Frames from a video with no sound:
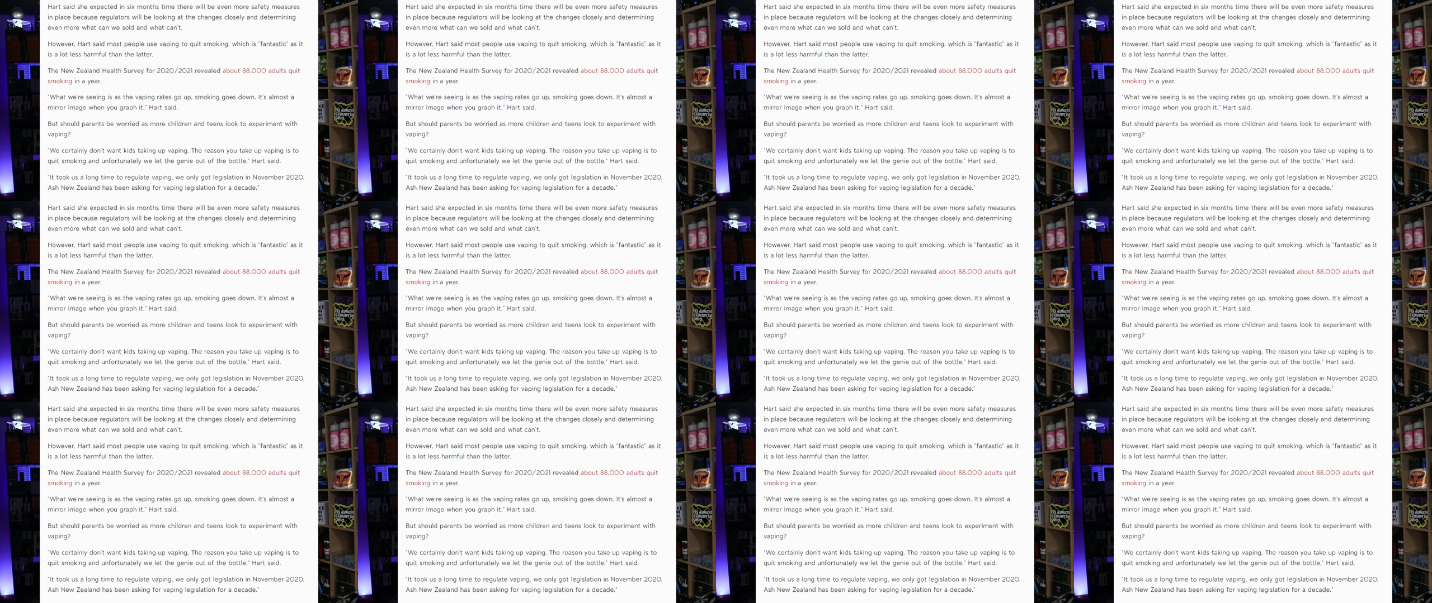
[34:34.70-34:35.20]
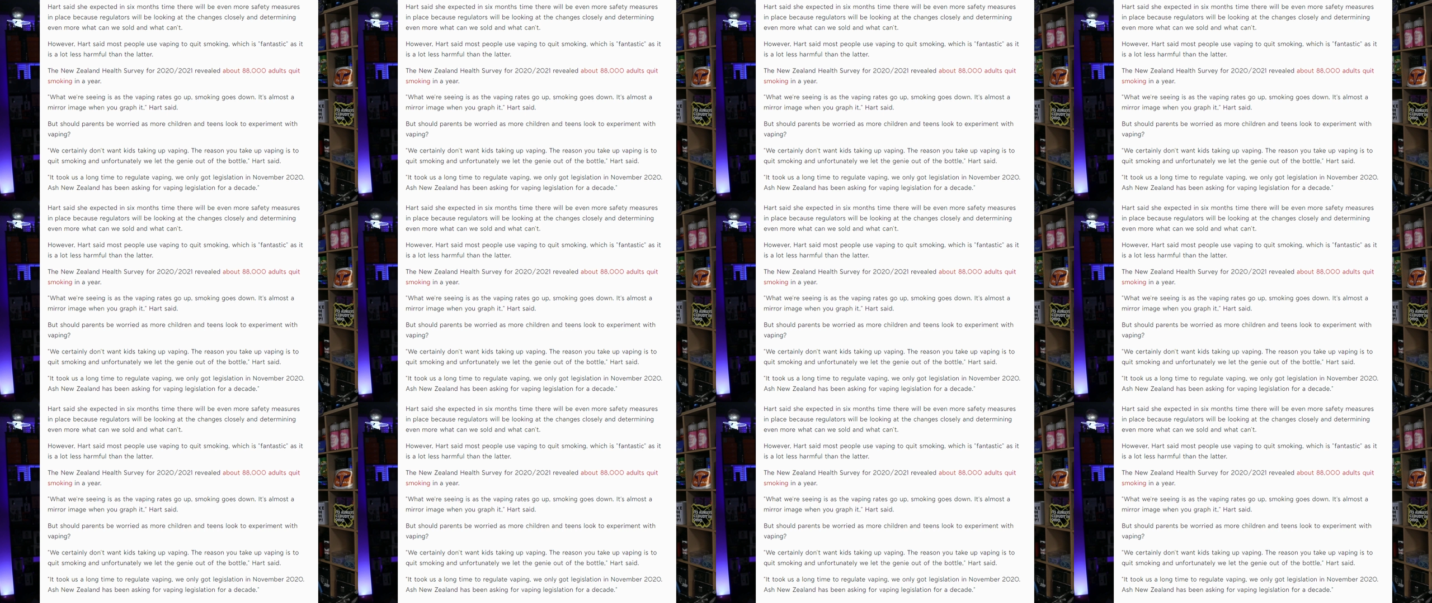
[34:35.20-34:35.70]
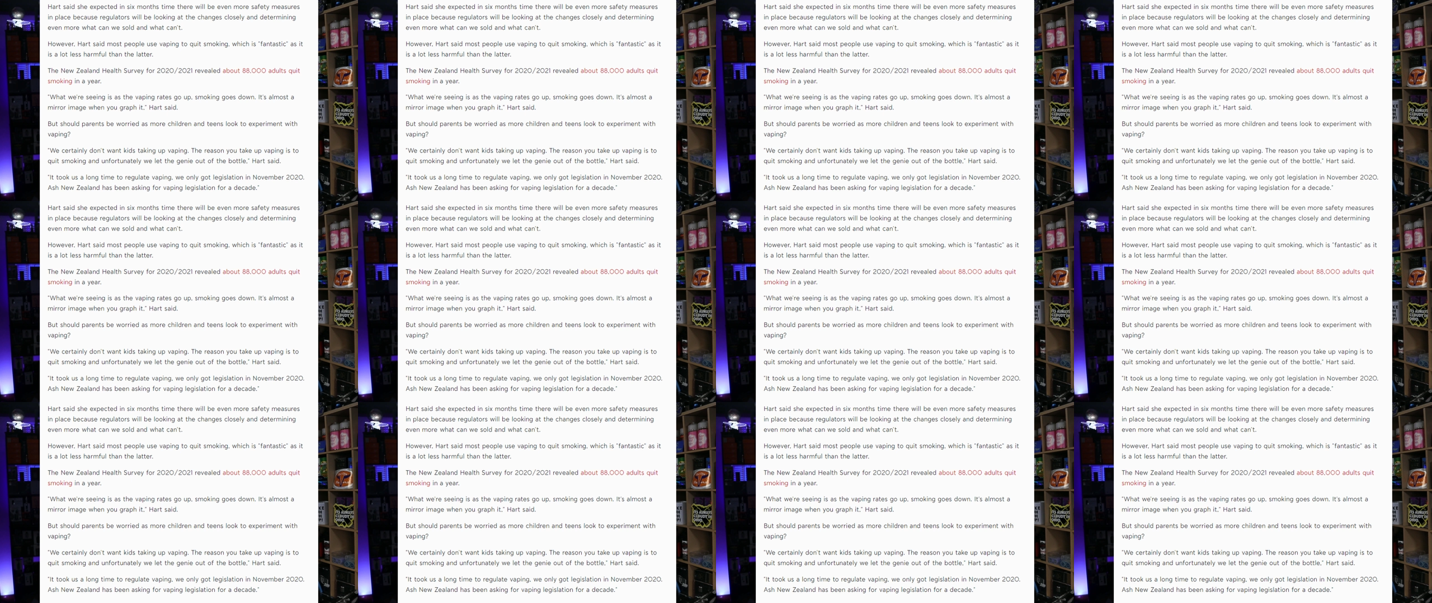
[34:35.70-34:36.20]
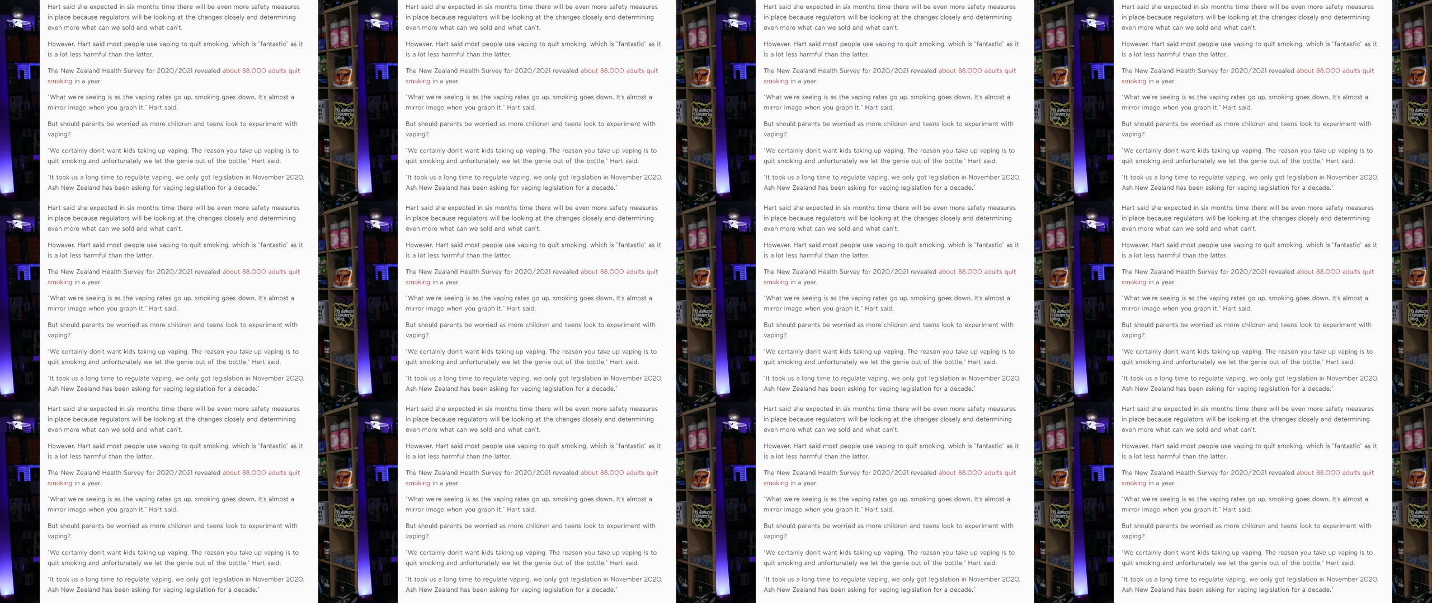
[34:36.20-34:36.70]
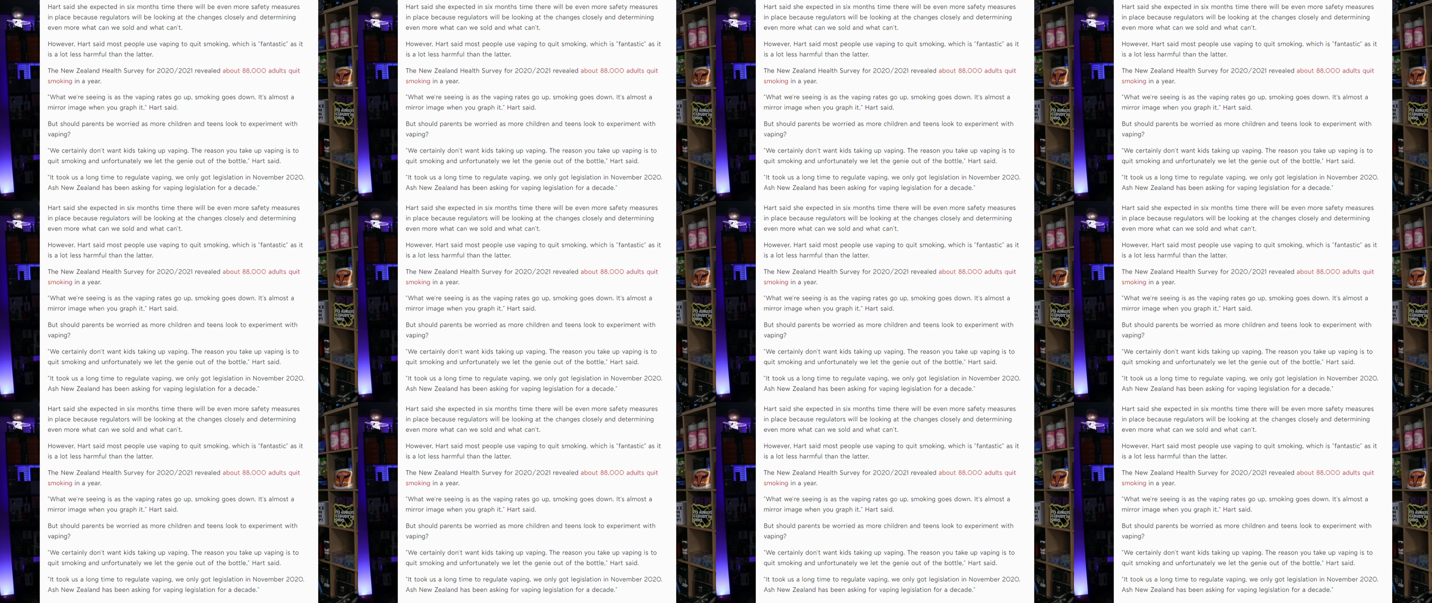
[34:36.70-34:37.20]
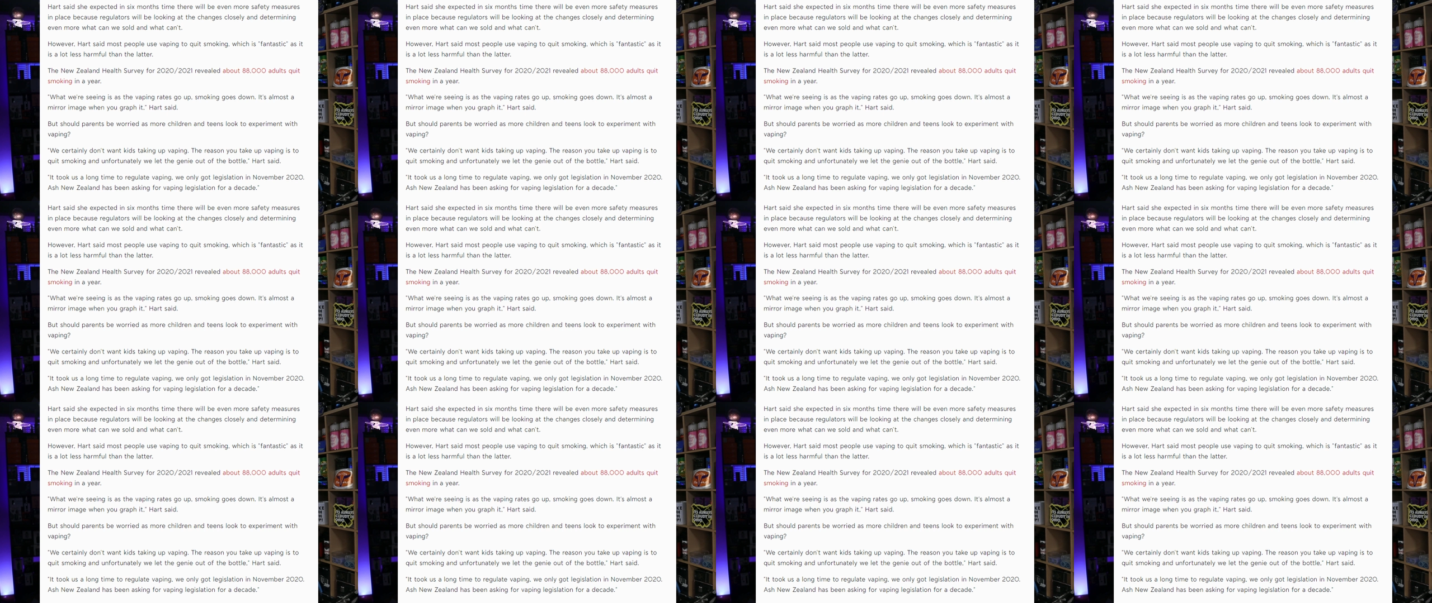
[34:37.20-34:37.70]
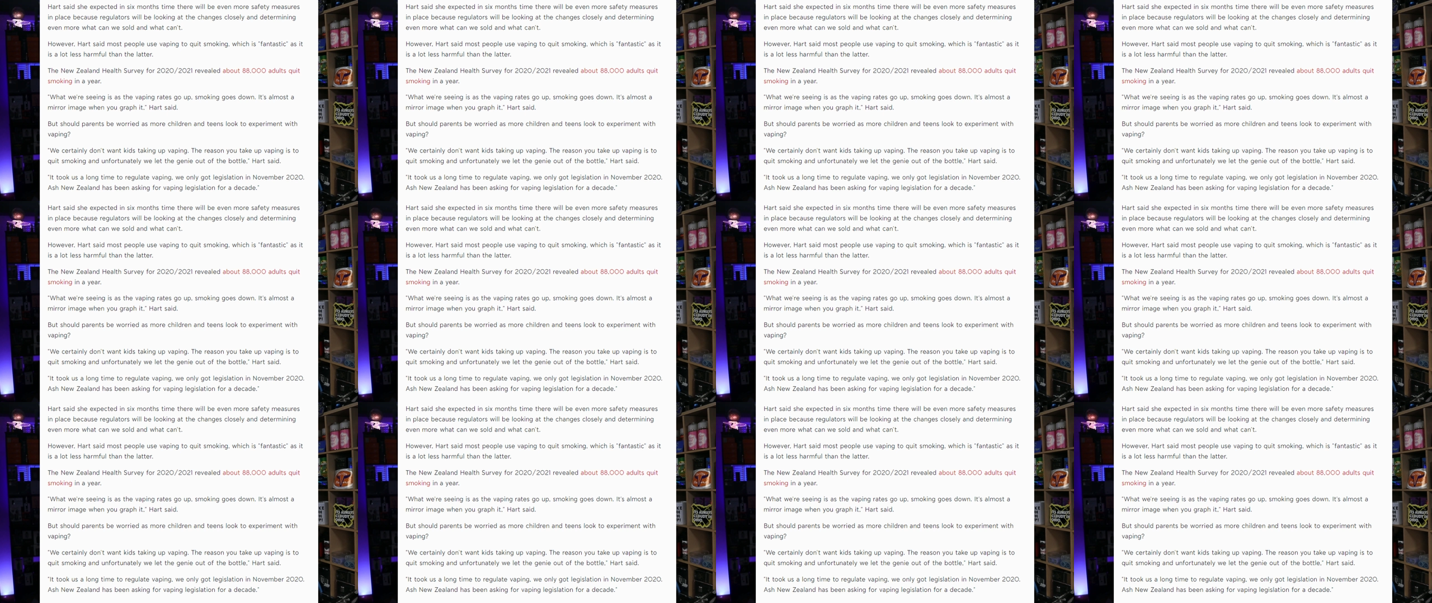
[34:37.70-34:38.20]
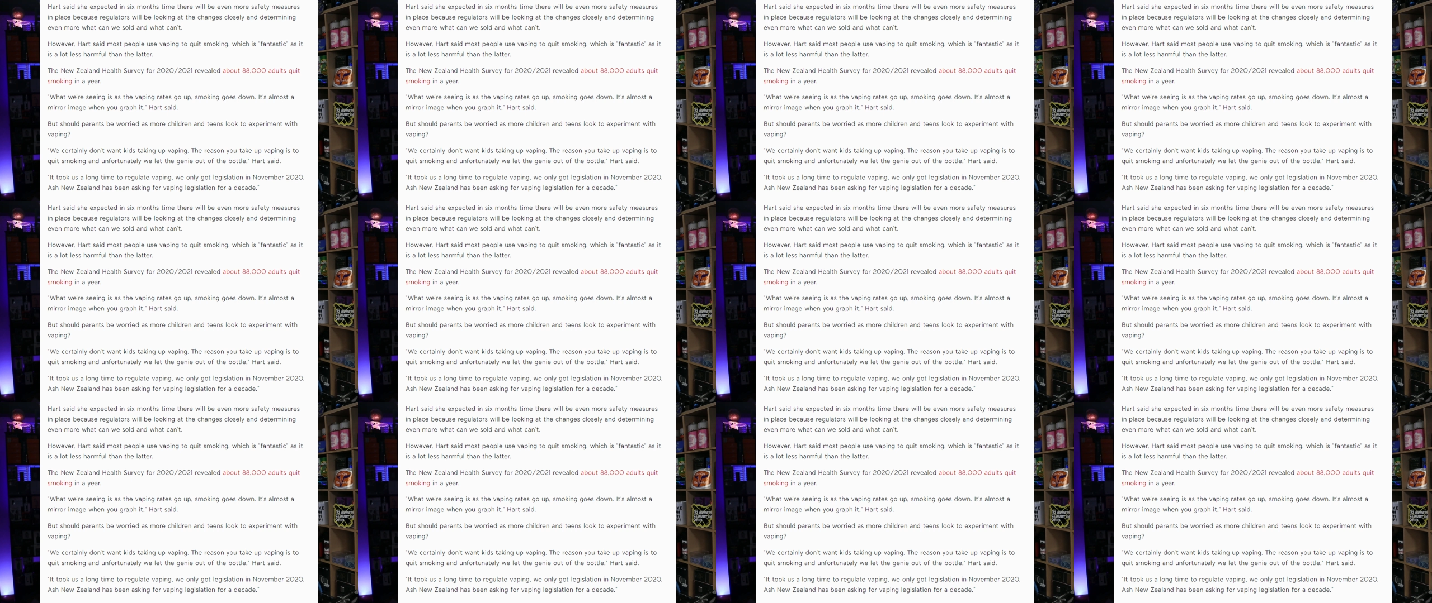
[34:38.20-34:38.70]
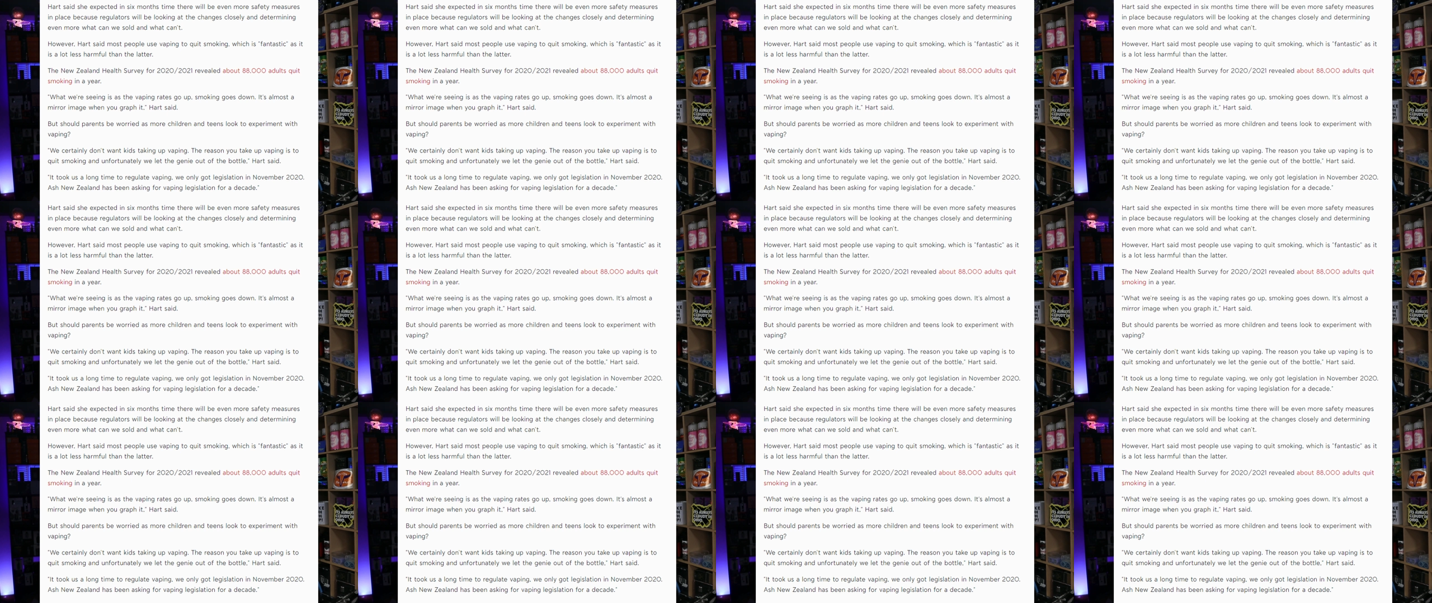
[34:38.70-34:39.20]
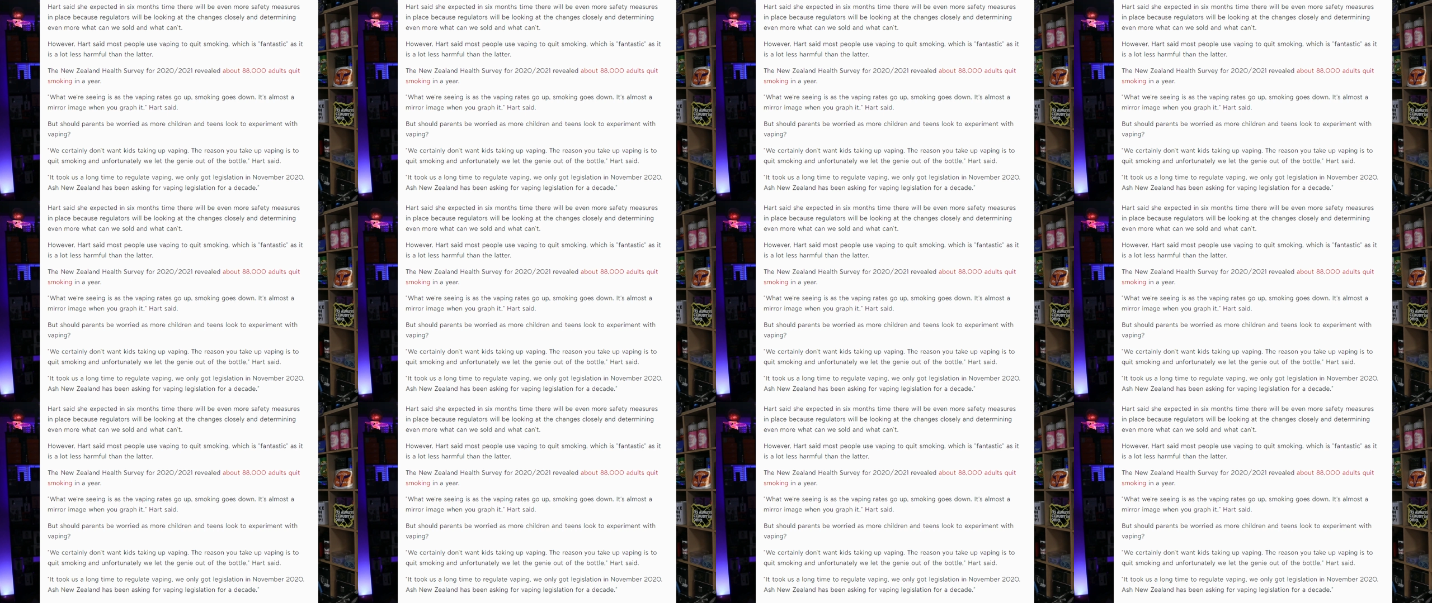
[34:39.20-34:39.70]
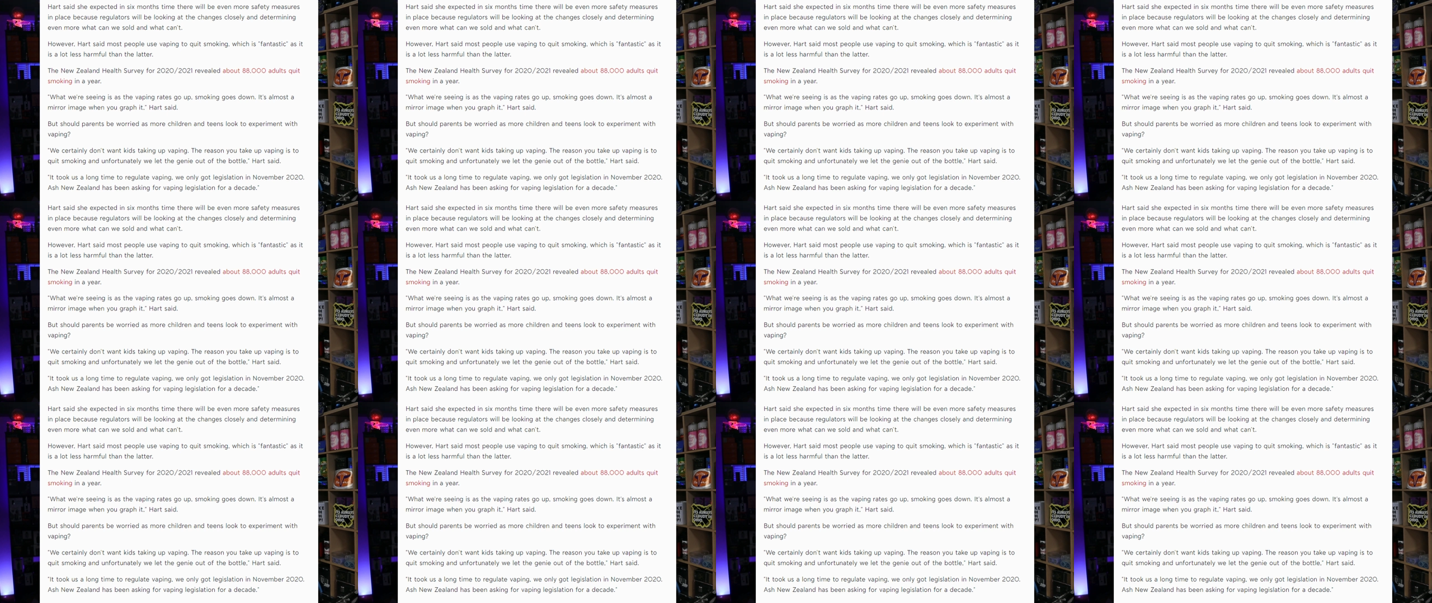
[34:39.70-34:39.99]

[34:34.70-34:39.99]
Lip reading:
No face is visible, so there are no lips to read.